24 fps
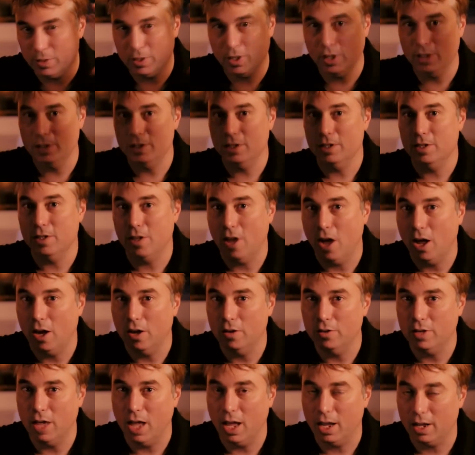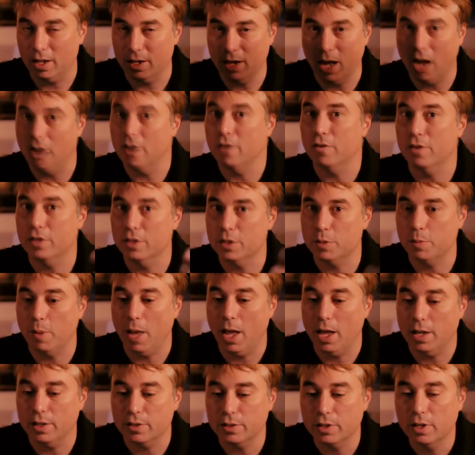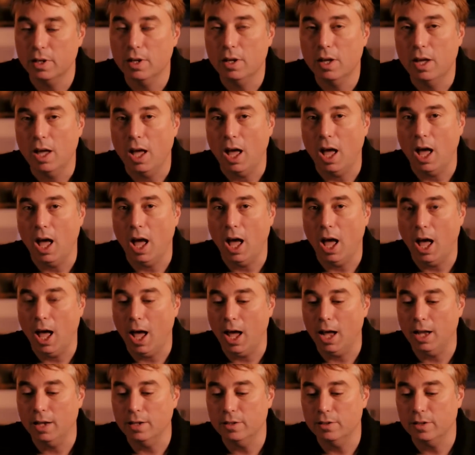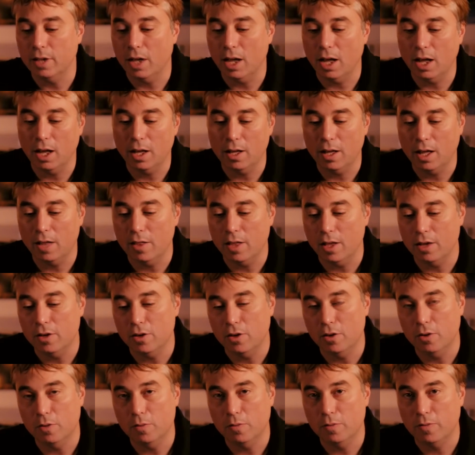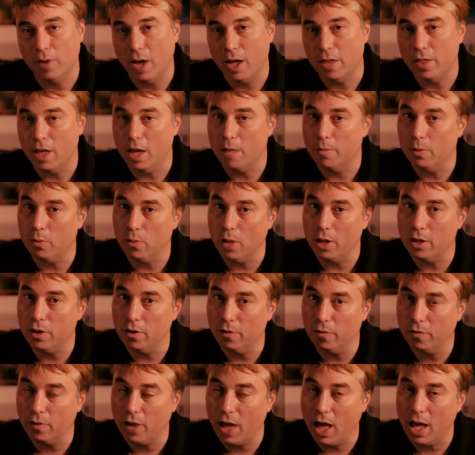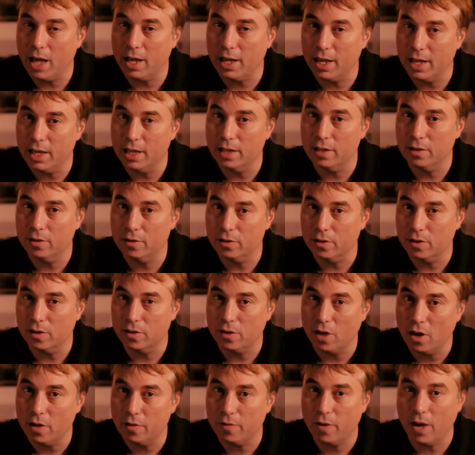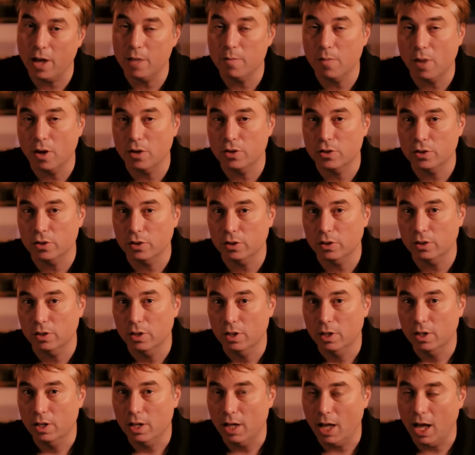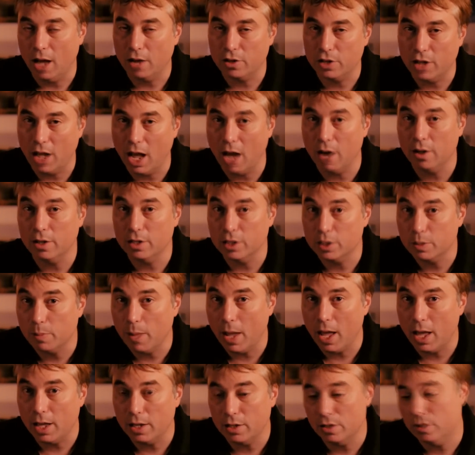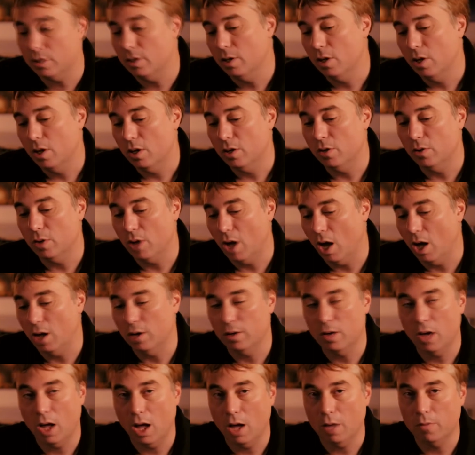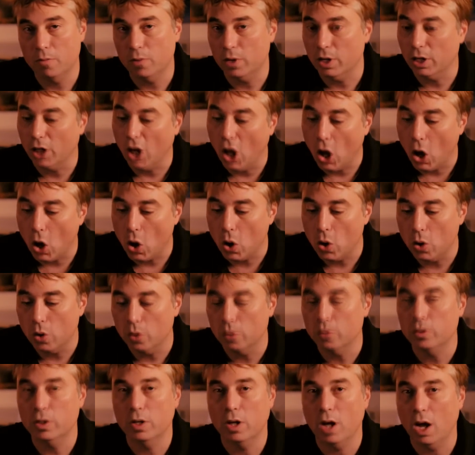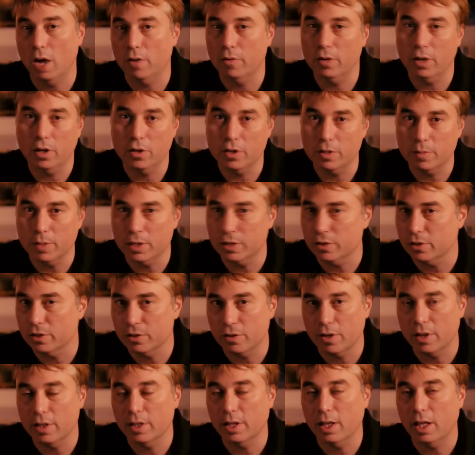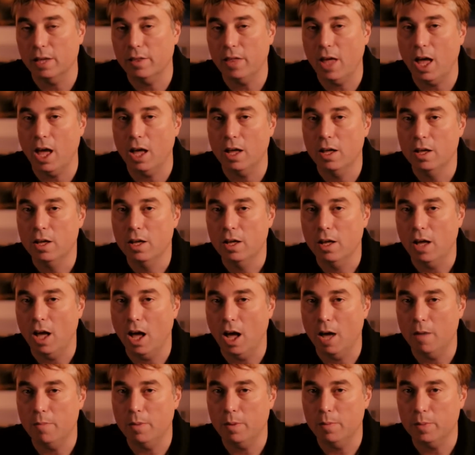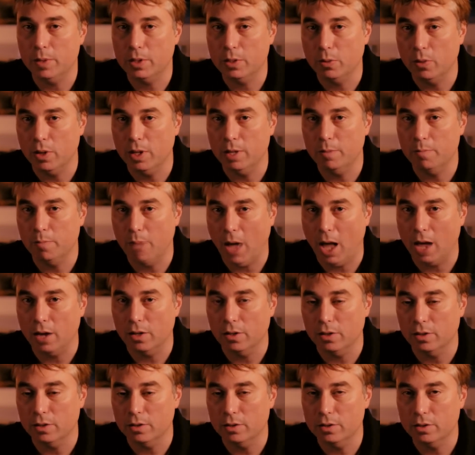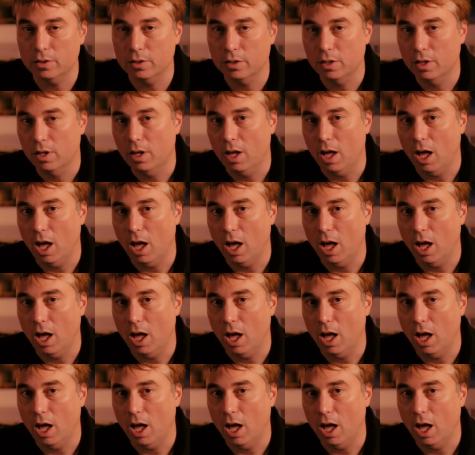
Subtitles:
turns into the holodeck, and now you're in space. And then you fight there. But while you're flying in the dogfight module, actually out in space, you can't reload your missiles or anything like that. But between battles,